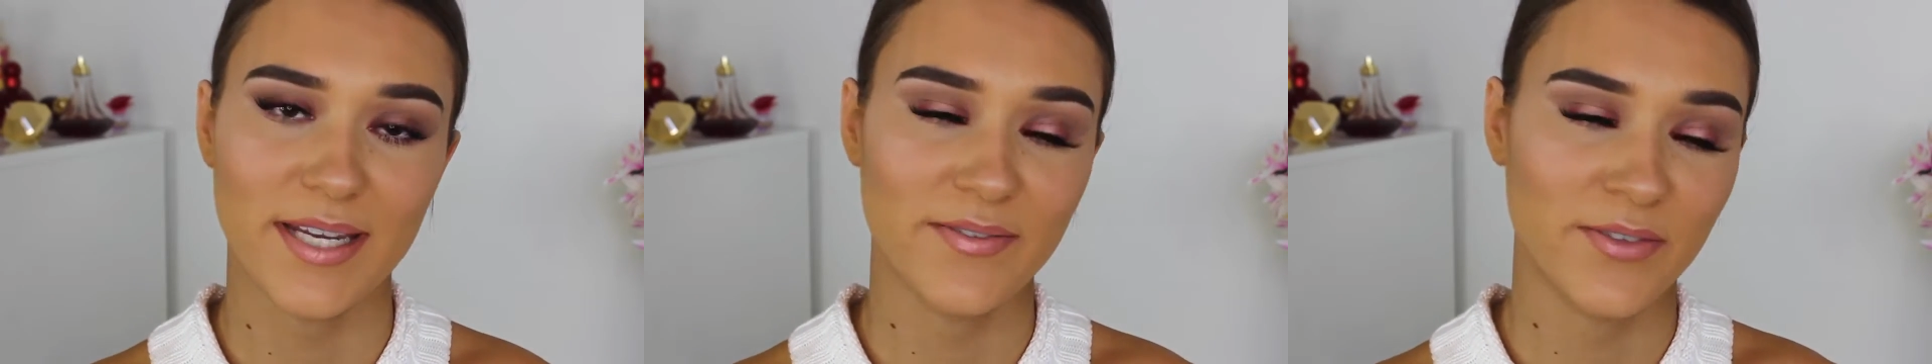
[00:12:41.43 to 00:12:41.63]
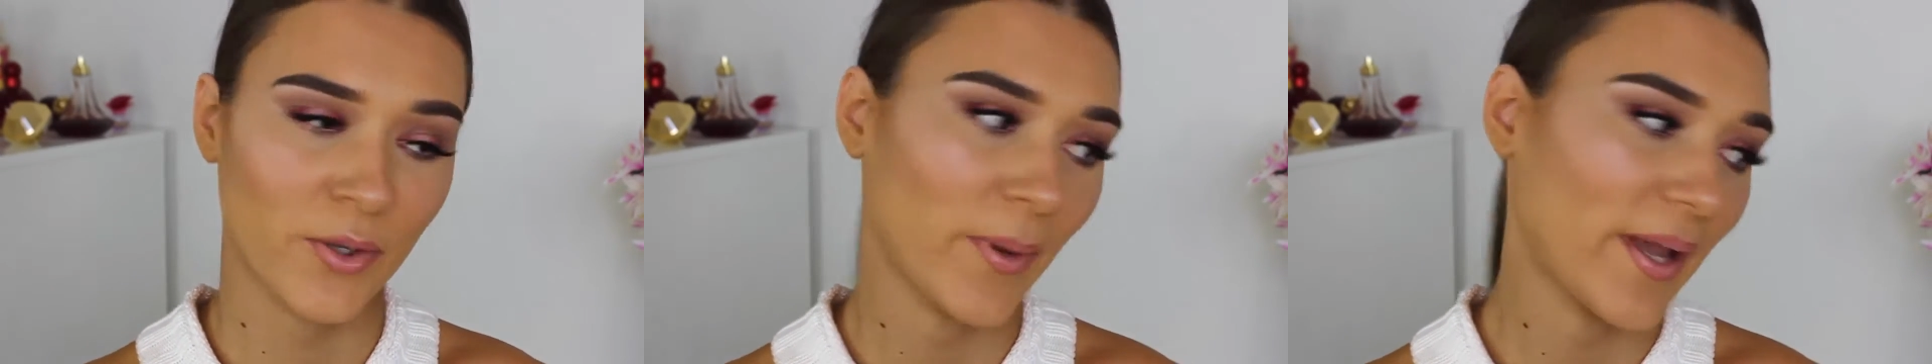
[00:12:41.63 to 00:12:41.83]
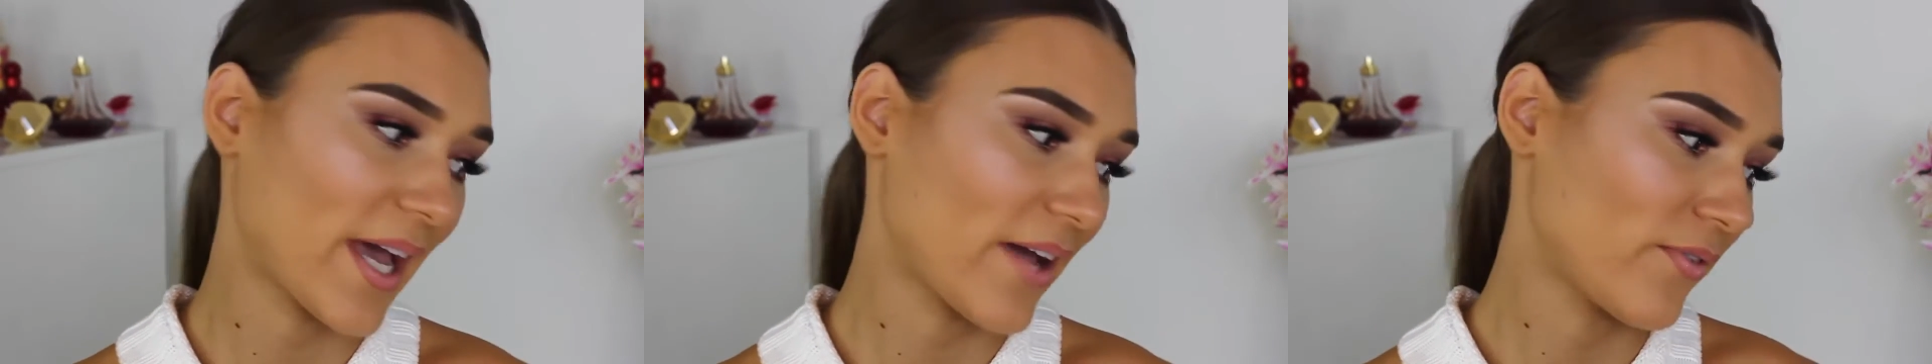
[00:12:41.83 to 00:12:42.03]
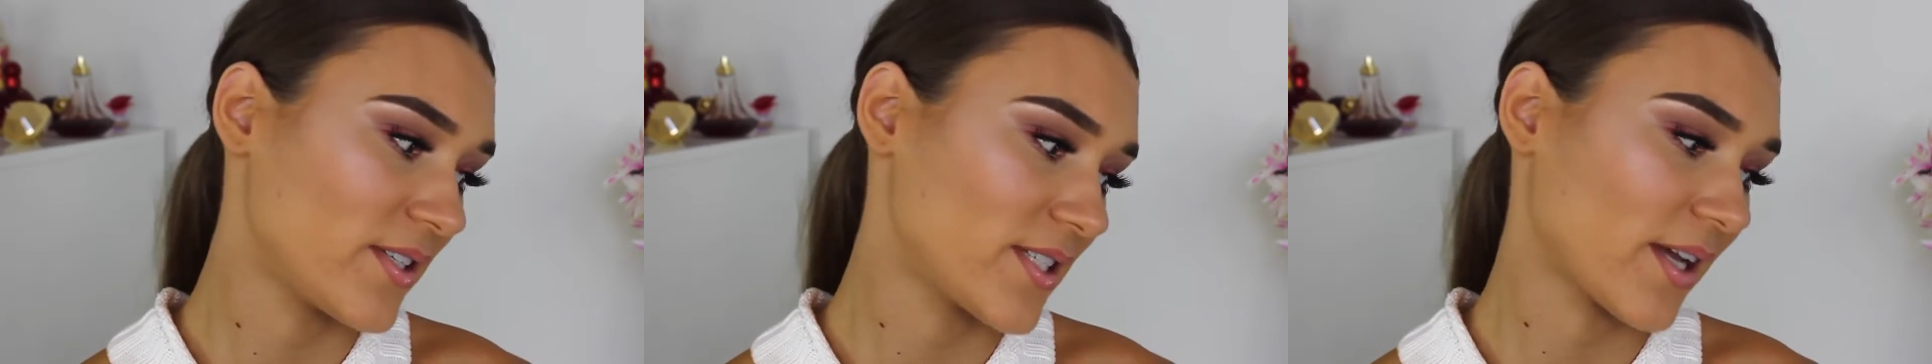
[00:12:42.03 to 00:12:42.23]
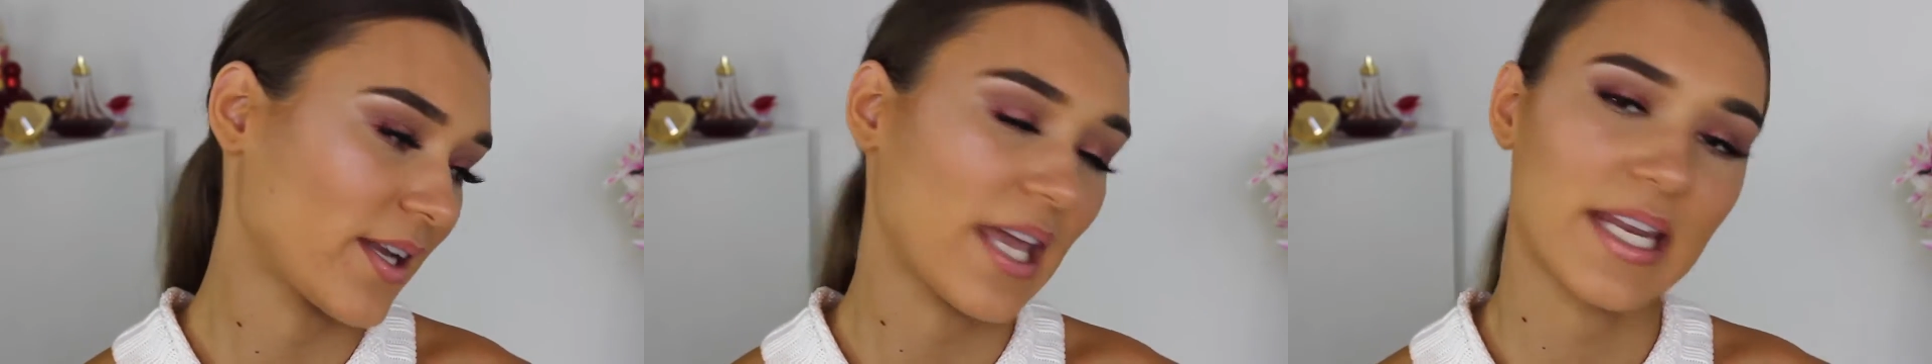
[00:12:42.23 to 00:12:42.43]
even though I
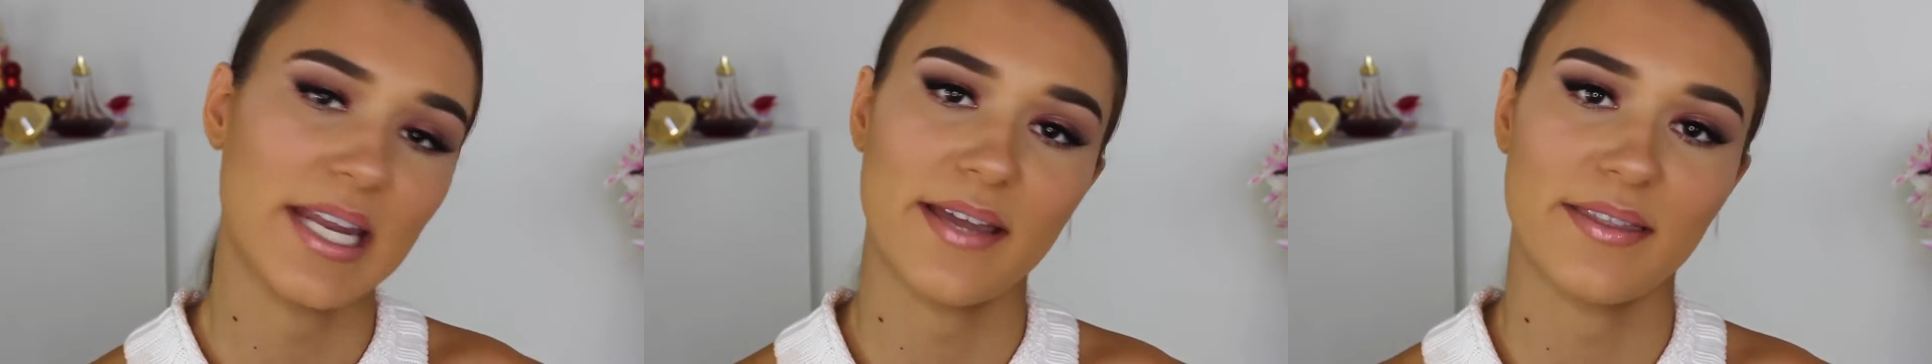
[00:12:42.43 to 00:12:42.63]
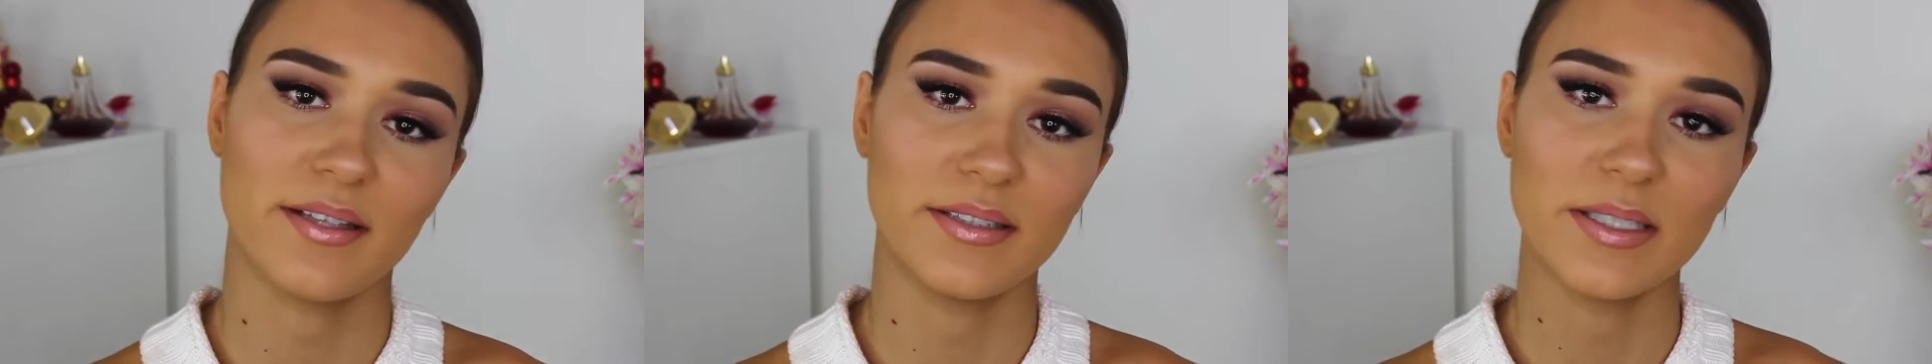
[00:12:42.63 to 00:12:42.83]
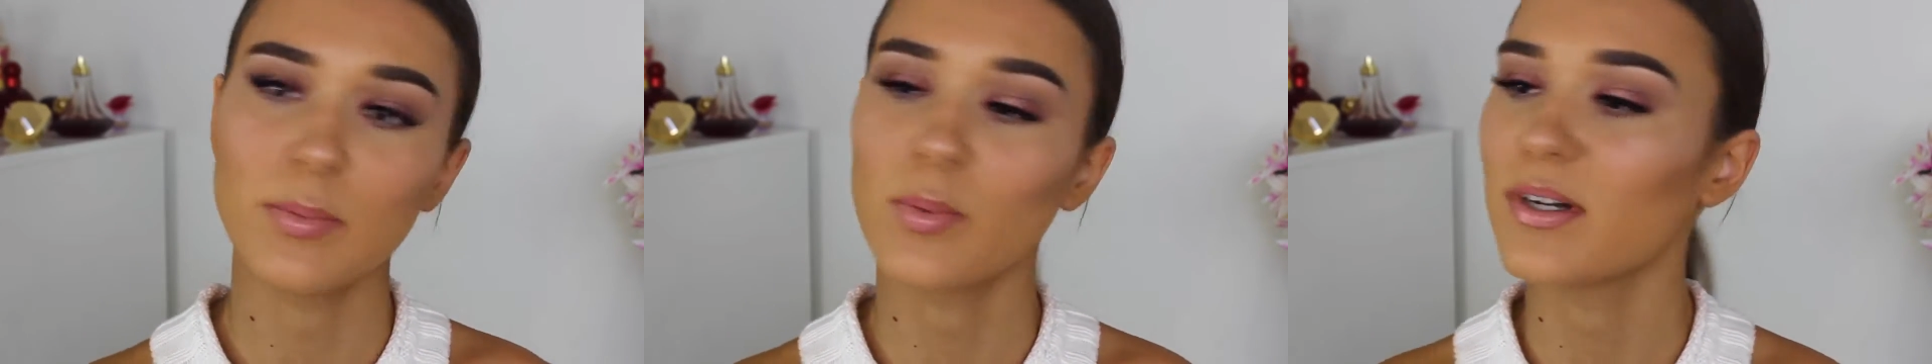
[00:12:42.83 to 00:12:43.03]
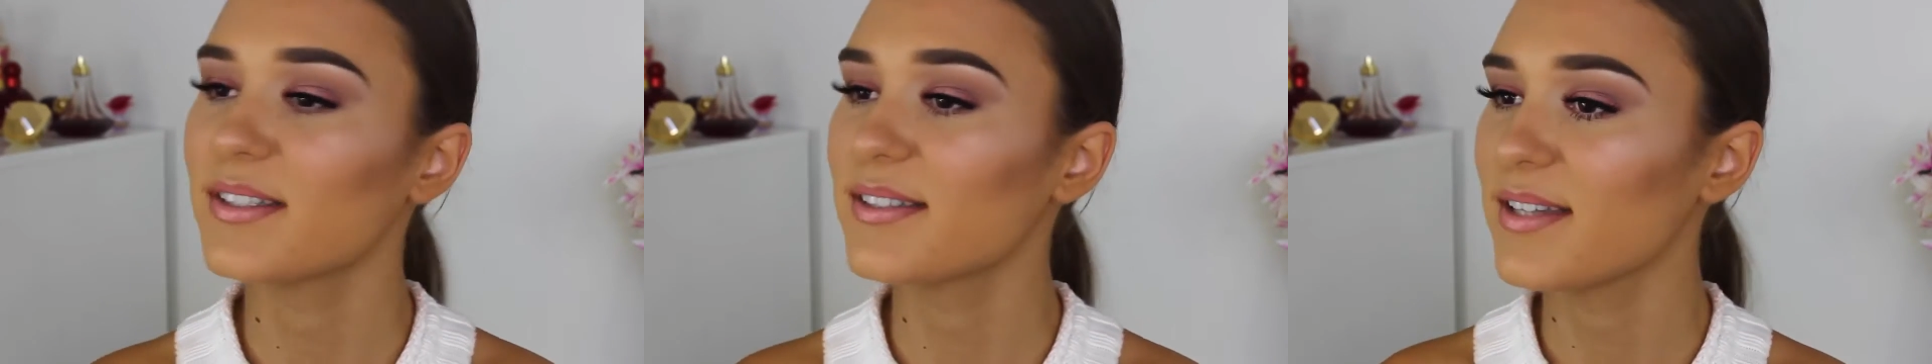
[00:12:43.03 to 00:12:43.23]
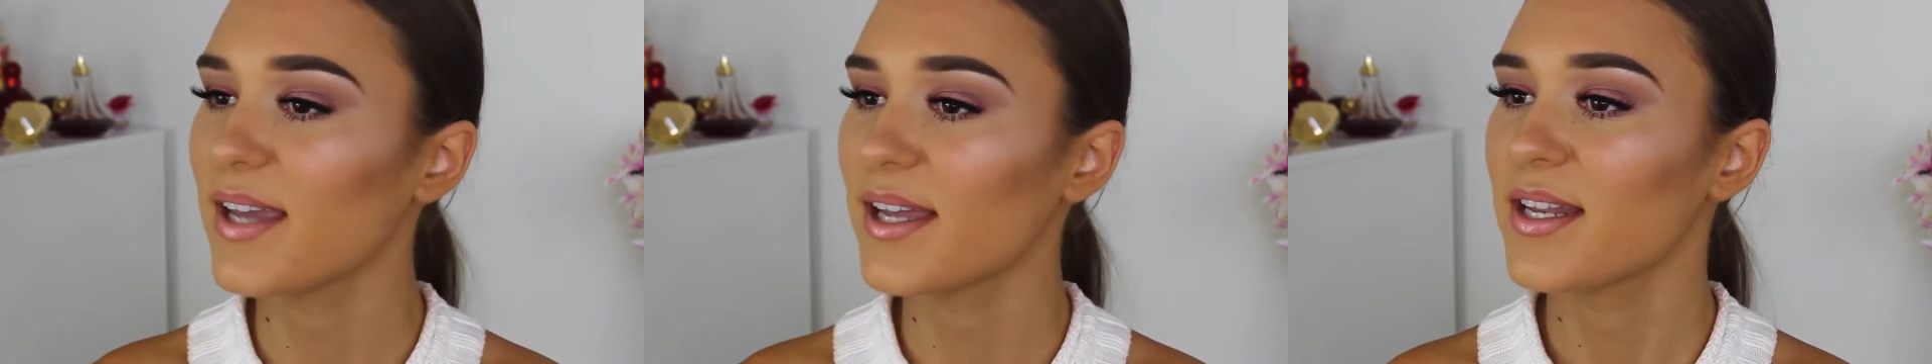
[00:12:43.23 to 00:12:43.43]
haven't done any other lip
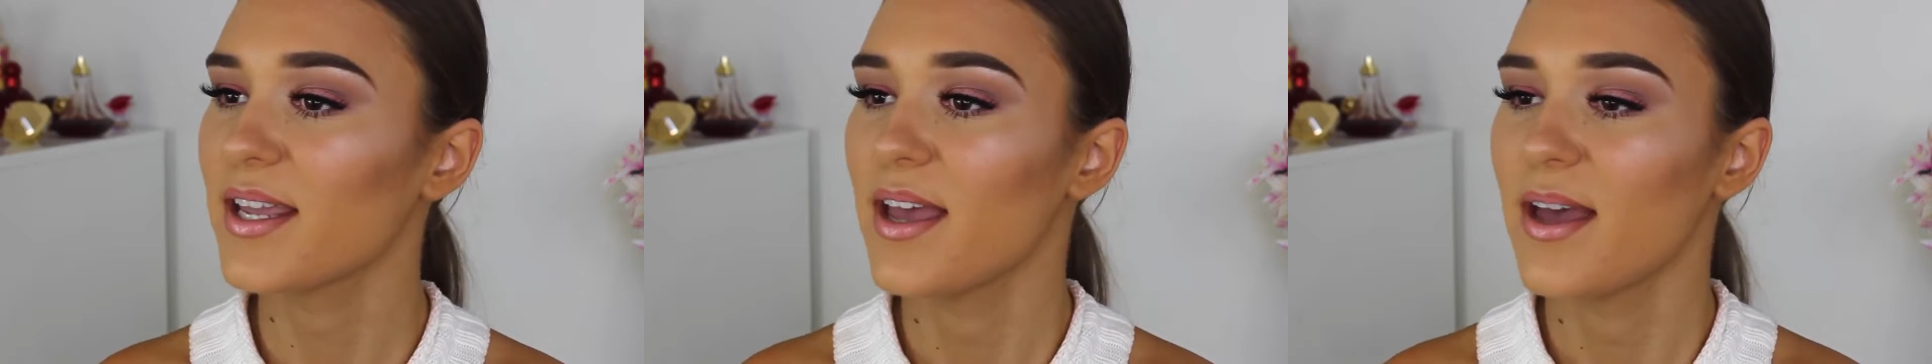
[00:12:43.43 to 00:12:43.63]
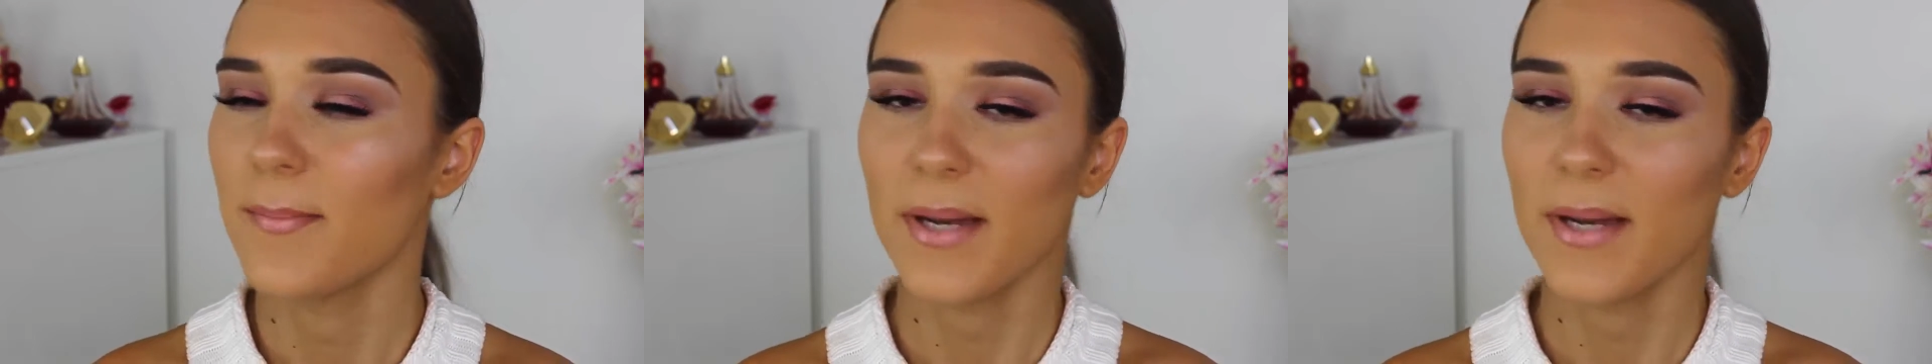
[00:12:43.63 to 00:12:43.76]
ones yet.